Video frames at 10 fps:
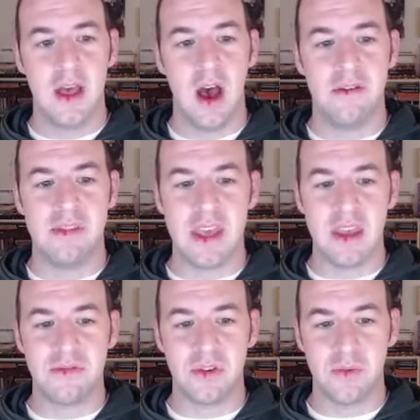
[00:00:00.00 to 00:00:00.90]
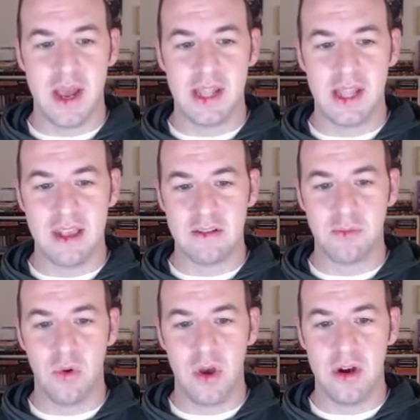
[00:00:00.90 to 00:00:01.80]
of the infrared
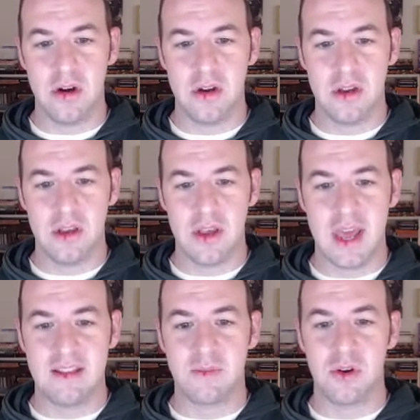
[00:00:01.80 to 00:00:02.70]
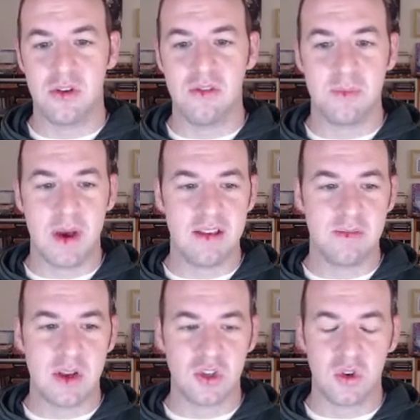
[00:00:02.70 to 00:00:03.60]
laser pointer, and it's produced by a
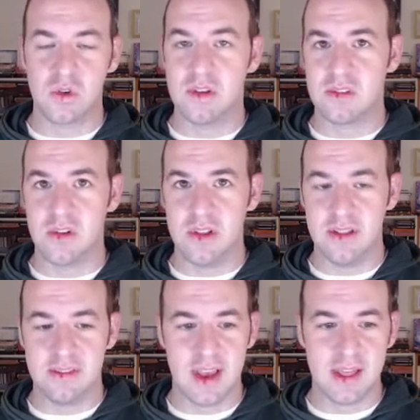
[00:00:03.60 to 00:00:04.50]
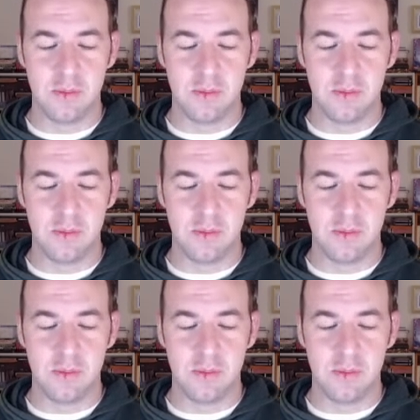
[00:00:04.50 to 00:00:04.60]
special crystal inside the